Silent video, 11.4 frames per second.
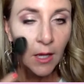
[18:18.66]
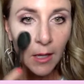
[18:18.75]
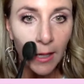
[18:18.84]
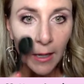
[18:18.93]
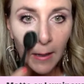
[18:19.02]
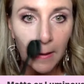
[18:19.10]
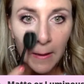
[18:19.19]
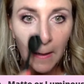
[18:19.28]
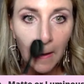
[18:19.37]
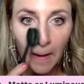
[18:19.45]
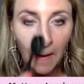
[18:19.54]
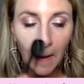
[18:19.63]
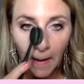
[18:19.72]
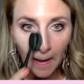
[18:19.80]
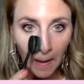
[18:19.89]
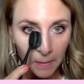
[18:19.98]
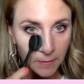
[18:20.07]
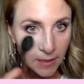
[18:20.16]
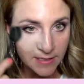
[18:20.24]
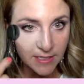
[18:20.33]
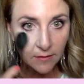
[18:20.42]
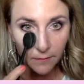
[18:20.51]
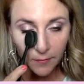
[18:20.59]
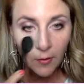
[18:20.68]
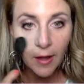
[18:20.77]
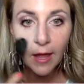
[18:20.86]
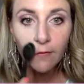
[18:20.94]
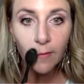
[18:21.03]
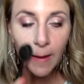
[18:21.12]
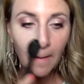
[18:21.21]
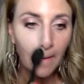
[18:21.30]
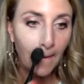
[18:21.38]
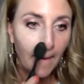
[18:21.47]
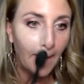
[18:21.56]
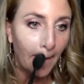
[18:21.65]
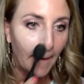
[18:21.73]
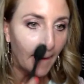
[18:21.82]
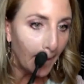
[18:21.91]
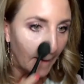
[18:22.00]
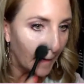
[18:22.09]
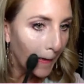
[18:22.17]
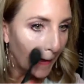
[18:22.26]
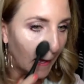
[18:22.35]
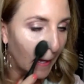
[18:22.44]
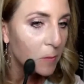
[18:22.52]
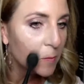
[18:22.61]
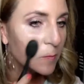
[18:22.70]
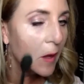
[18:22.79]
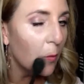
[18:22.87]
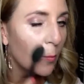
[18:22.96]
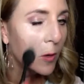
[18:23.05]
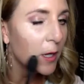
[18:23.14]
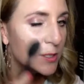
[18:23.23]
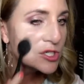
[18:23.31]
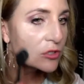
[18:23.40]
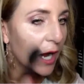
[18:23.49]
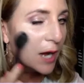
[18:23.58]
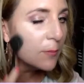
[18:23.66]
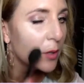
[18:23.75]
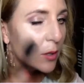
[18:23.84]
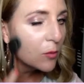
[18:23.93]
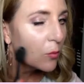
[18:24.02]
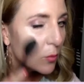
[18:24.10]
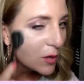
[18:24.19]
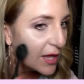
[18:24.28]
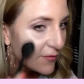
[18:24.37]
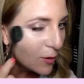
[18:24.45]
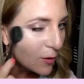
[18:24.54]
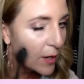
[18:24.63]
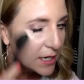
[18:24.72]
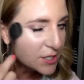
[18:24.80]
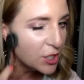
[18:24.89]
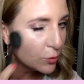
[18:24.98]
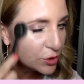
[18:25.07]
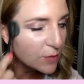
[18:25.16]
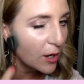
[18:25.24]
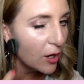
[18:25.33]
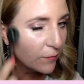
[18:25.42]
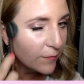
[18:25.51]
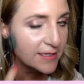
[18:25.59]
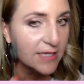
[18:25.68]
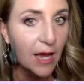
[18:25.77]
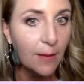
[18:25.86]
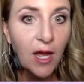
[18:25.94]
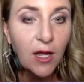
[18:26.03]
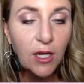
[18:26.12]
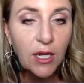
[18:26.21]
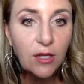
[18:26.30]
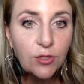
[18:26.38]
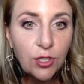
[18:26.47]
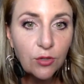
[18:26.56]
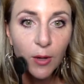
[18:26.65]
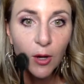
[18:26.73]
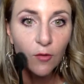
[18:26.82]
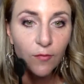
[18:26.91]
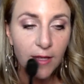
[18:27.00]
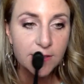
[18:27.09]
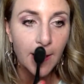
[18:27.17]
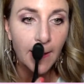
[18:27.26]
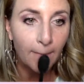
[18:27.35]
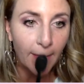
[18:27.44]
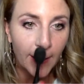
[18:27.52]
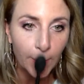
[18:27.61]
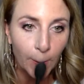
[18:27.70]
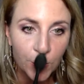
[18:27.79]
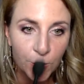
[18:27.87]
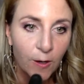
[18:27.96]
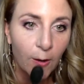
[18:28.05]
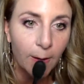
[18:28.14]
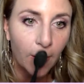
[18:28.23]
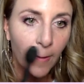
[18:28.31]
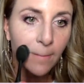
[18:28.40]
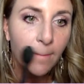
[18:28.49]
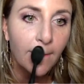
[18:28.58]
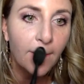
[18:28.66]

it doesn't feel heavy. And that one drop, if I wanted it to, will do my whole face. I'm not going to do my whole face because I want to show you another one